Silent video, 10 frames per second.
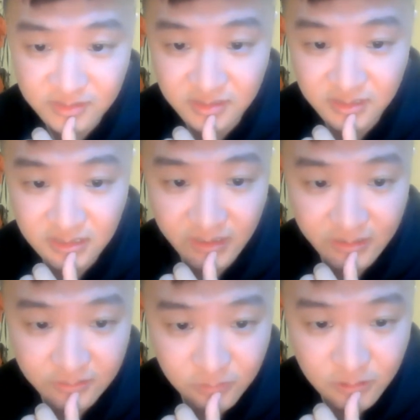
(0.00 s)
is the
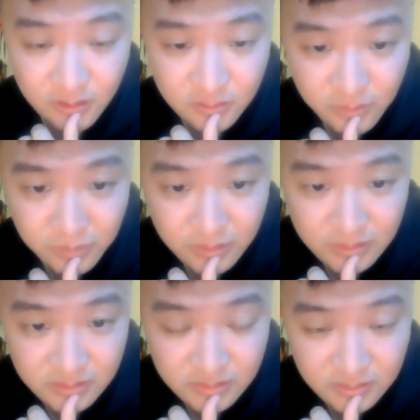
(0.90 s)
decline for coloring
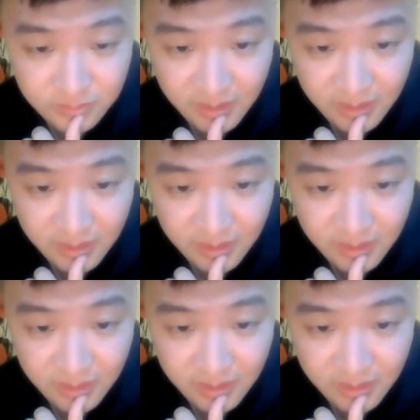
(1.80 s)
books. So